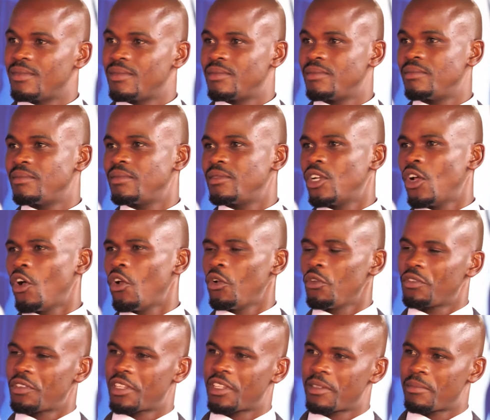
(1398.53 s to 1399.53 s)
mm-hmm. nor
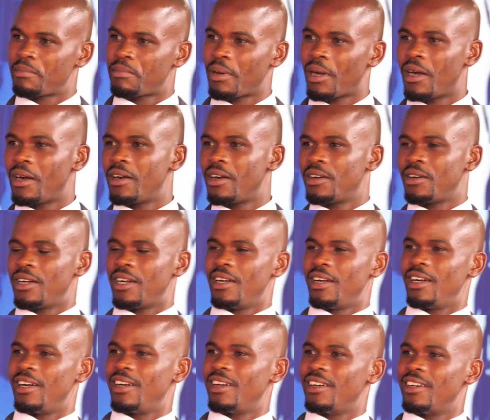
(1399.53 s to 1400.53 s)
mm-hmm. the power
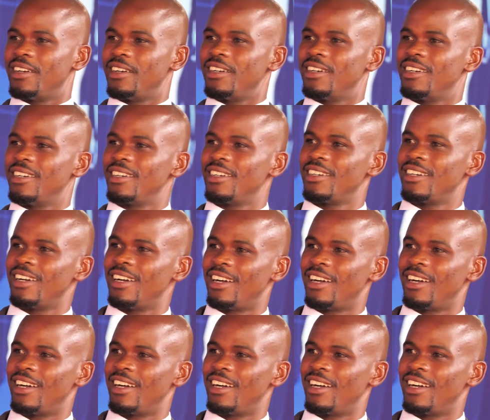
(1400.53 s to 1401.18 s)
of God.